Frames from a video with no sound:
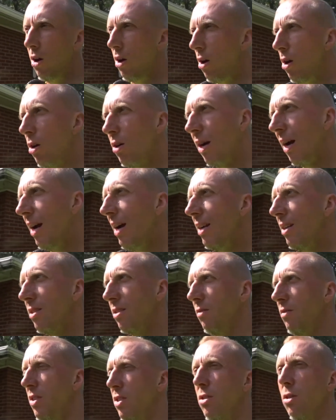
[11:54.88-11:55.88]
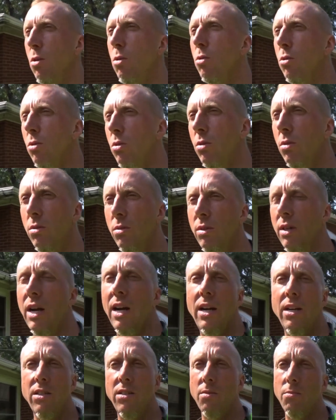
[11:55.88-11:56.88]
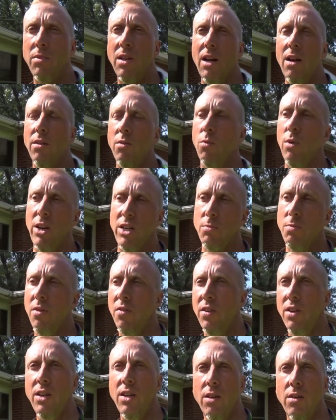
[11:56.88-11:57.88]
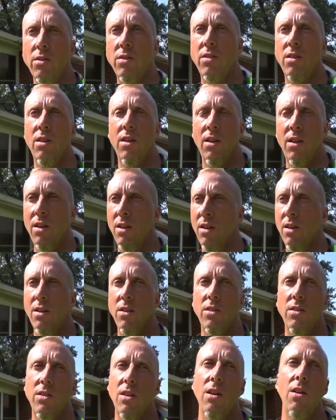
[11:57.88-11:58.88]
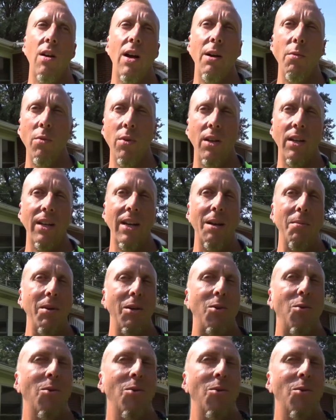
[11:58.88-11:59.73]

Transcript: All kinds of these local guys in town watch my videos. So I really gotta be